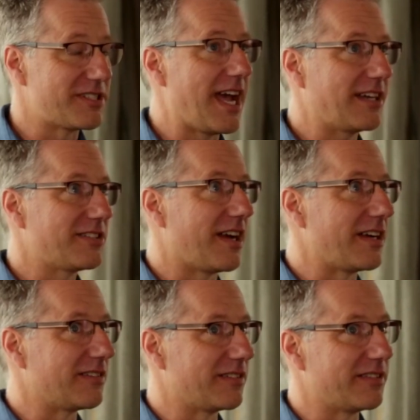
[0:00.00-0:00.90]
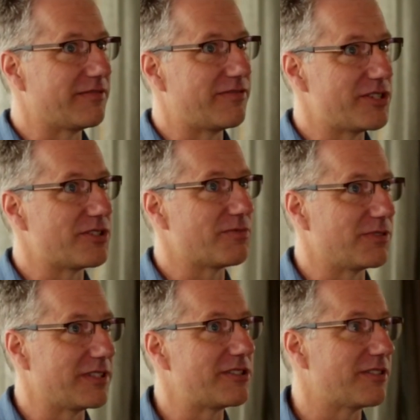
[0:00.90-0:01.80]
a tactile and a
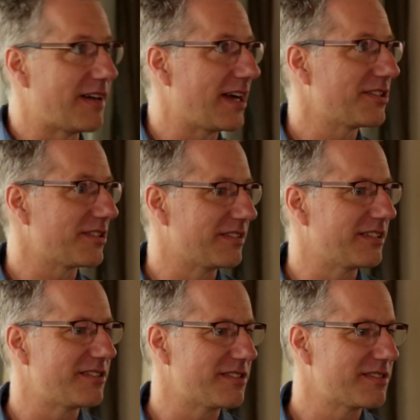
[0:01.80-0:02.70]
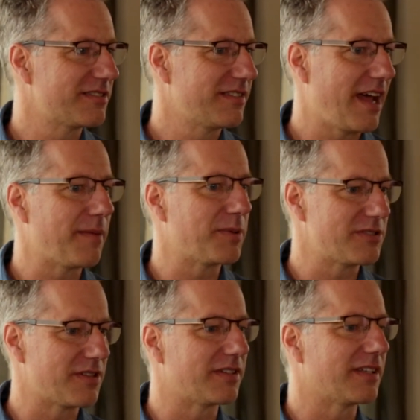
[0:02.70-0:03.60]
visual interaction that just
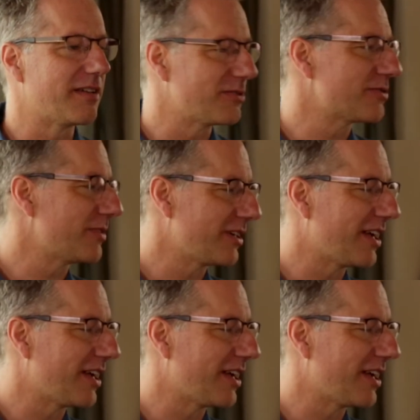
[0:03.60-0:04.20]
happens on levels we